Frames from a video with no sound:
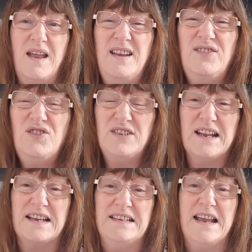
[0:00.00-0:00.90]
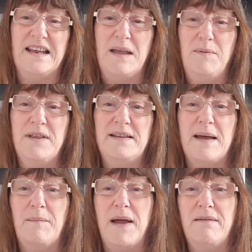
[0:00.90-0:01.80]
it's just, like I say, keeping the
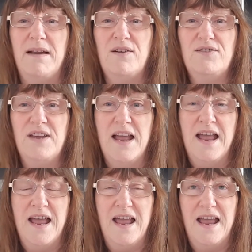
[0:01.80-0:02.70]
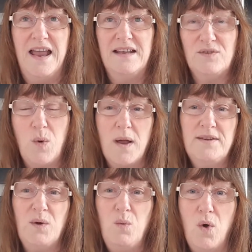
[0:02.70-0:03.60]
damp out really, because it's
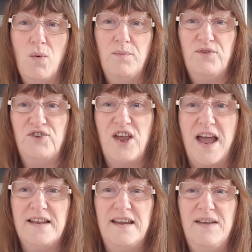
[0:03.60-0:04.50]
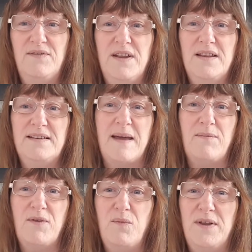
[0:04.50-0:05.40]
quite a warm shed. Even in the
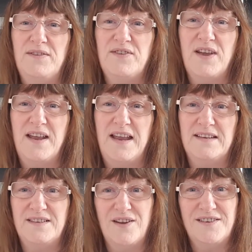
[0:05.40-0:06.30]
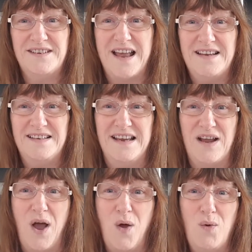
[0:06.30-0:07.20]
depth of winter, it's not as icy
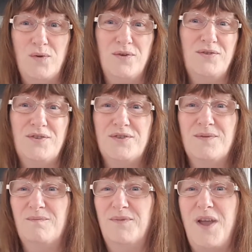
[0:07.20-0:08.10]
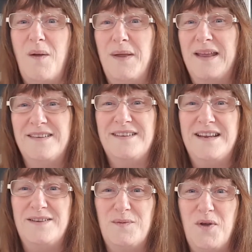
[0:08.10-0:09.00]
cold as going into
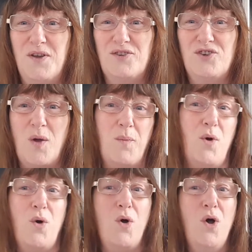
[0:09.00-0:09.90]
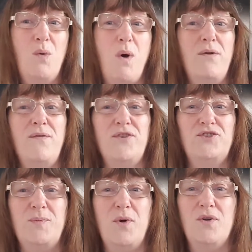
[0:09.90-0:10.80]
Dean's workshop or one of the
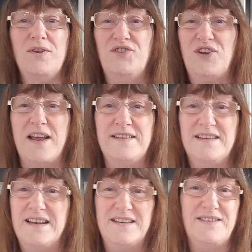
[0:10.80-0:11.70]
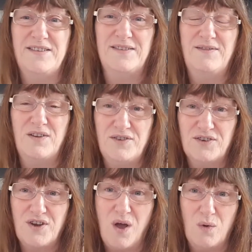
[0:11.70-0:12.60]
smaller sheds. It's not
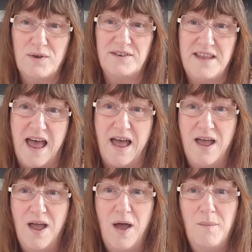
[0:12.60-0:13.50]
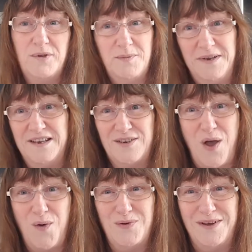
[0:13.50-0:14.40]
as cold as that, but I mean, it's
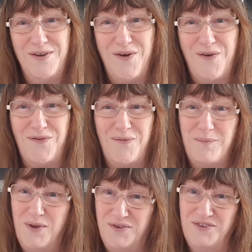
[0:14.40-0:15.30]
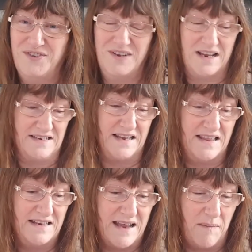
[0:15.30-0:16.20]
cold enough, plus, like I say,
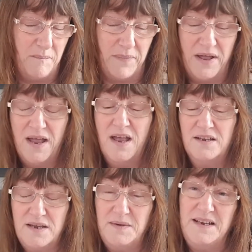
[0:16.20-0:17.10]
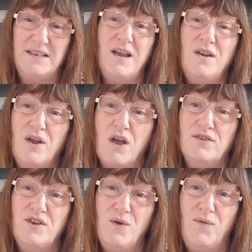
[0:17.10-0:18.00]
the damp. So it is going to
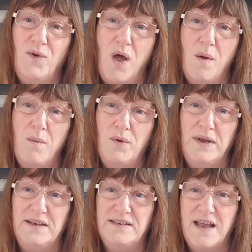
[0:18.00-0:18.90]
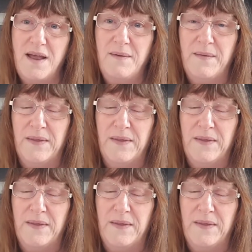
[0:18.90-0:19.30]
cost an awful lot of money. So